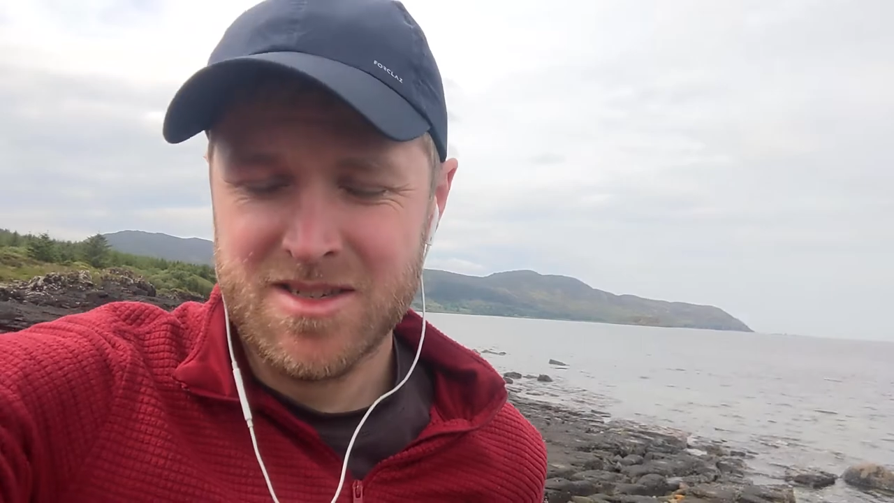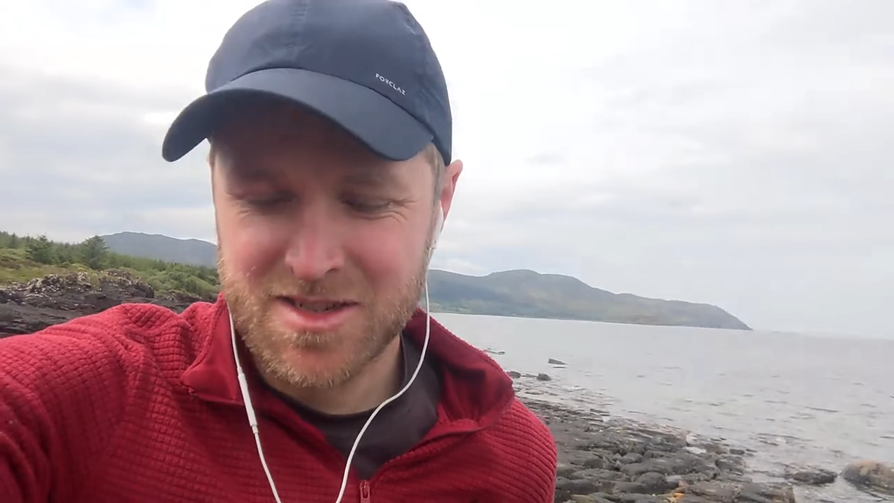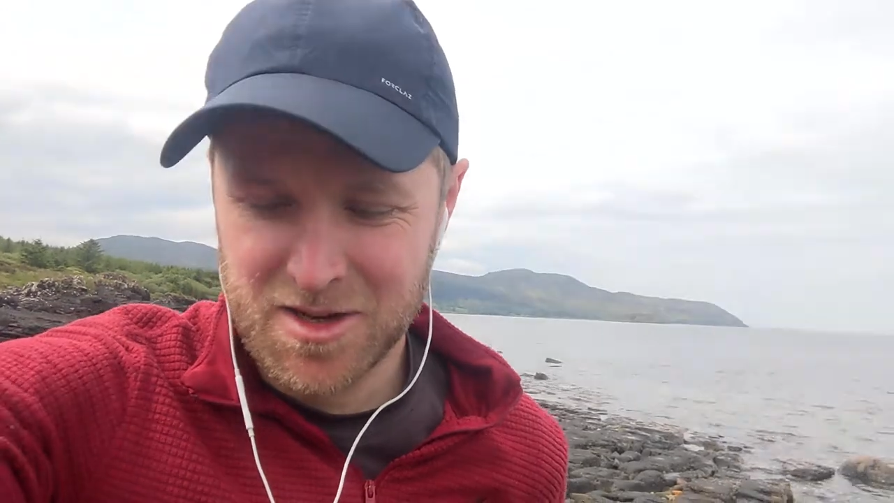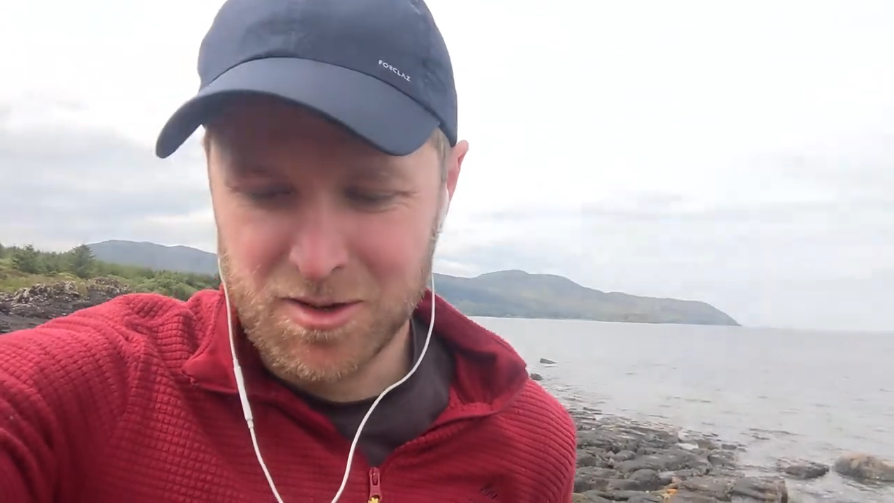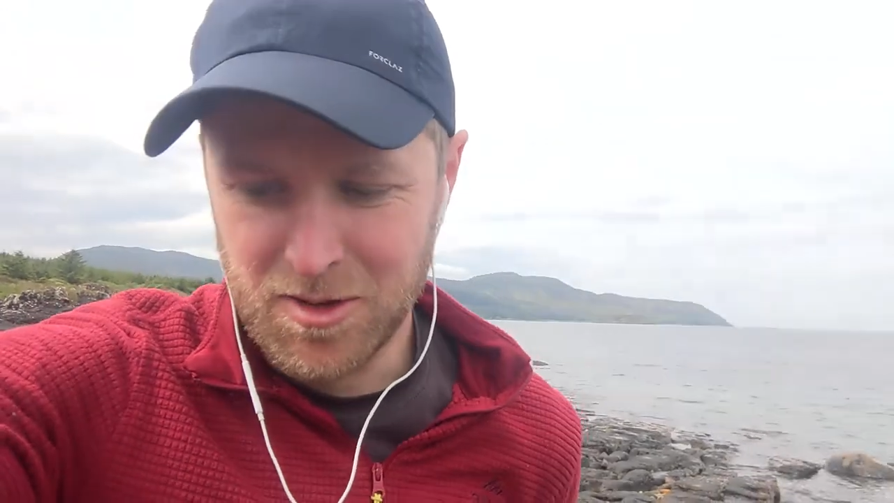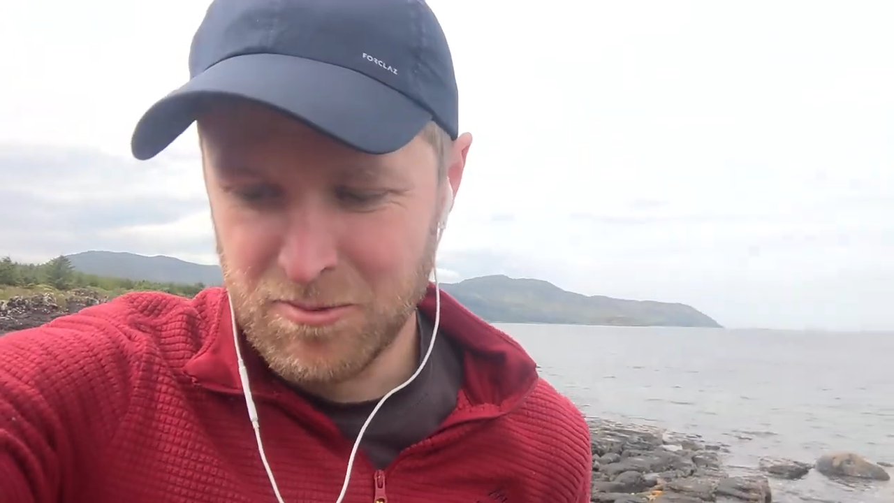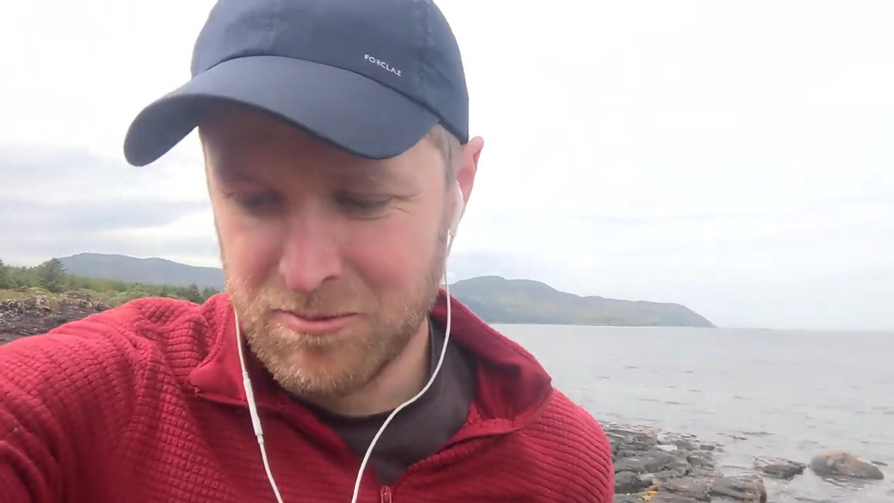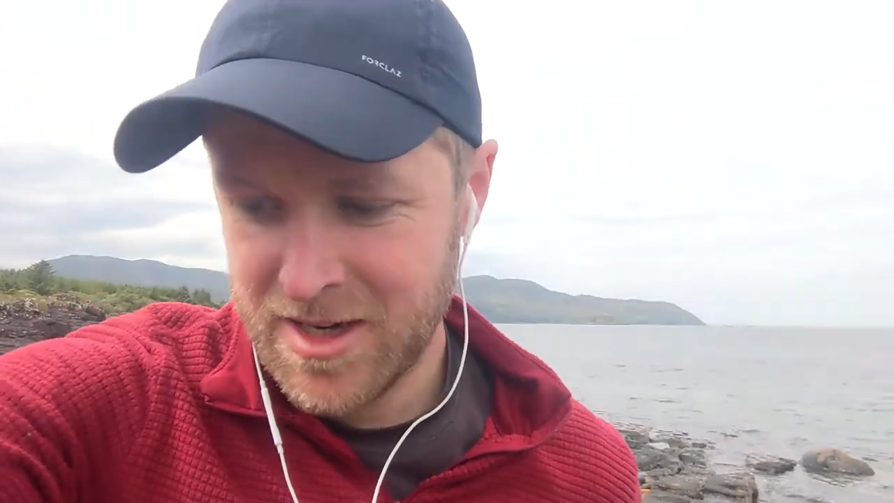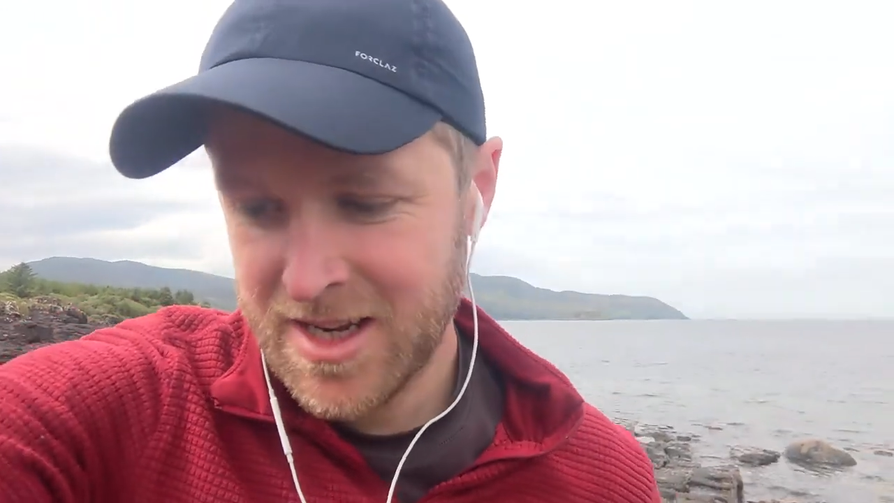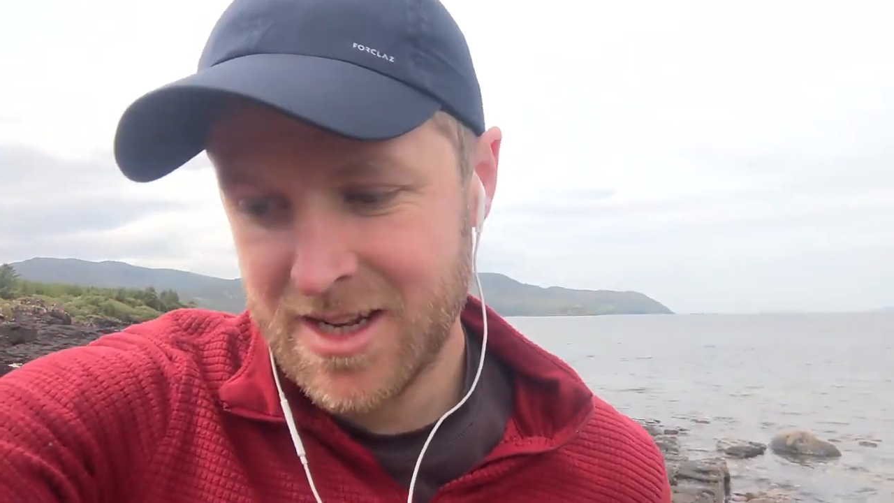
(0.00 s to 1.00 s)
so you
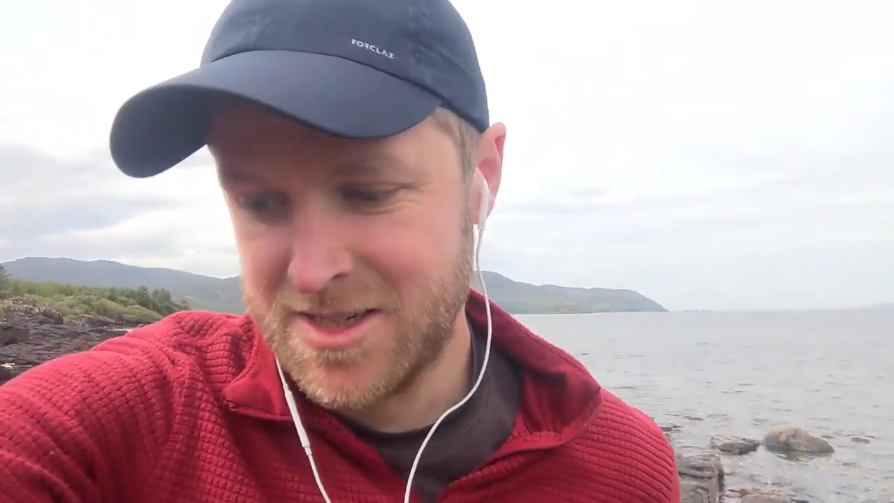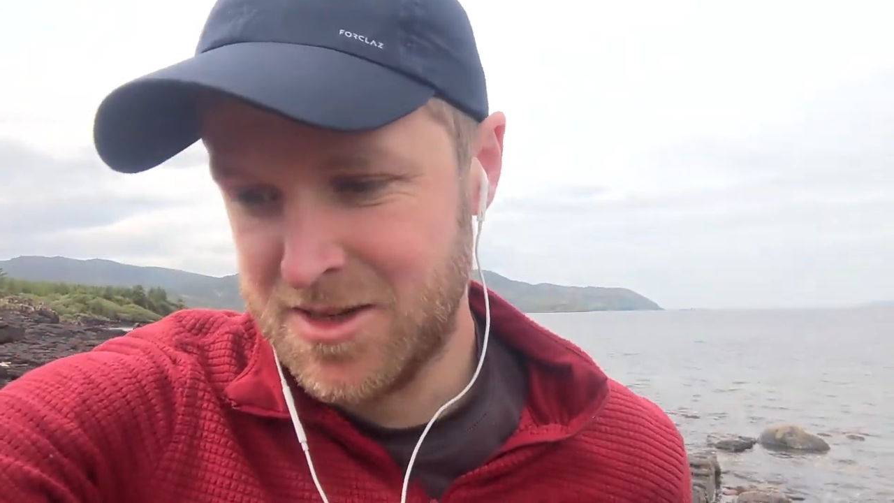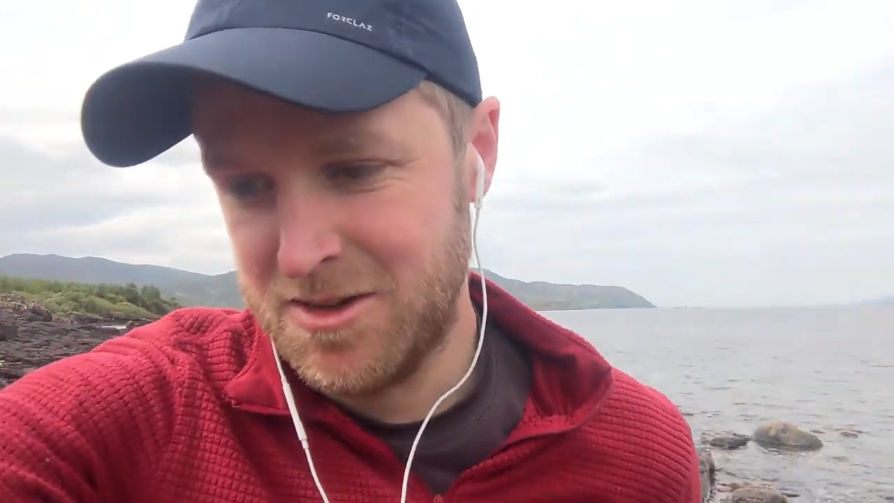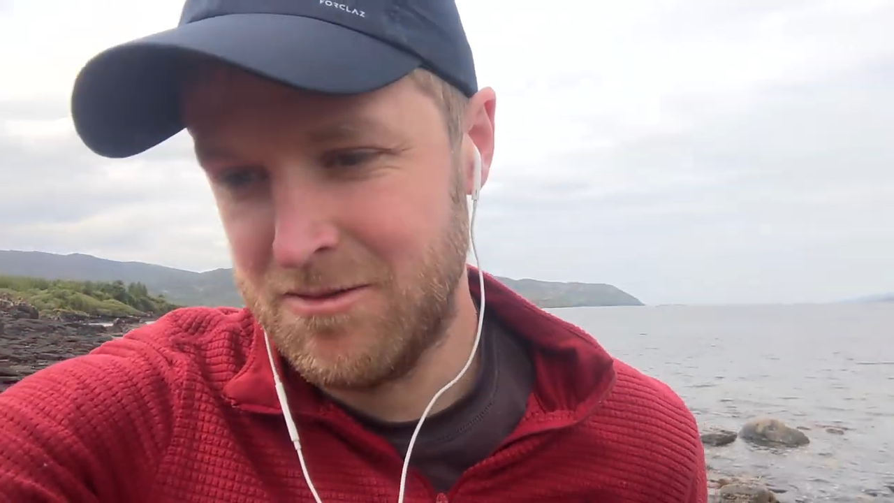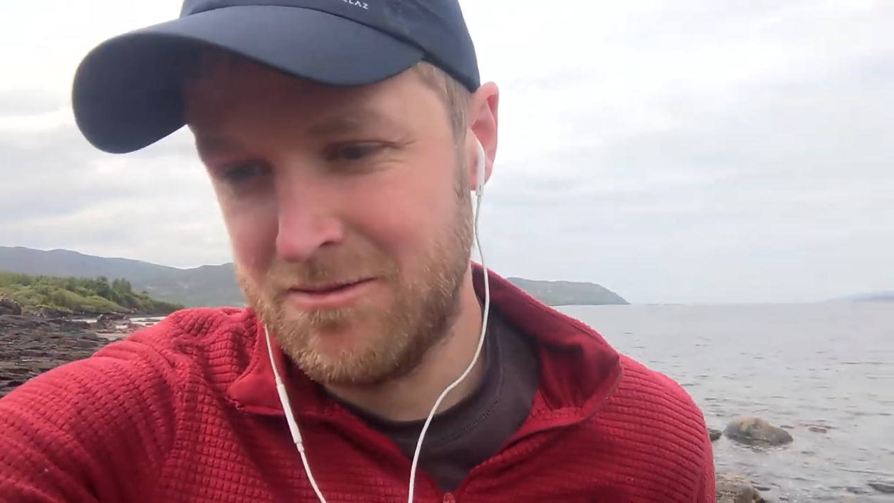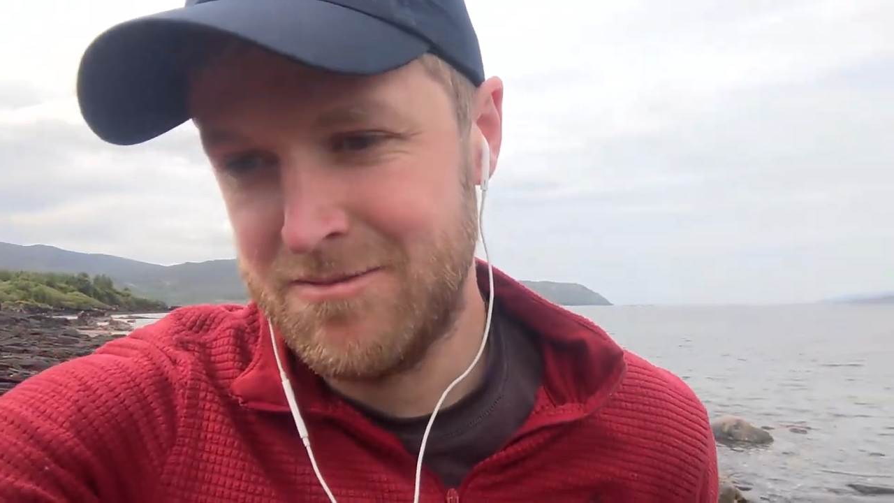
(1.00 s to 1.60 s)
really do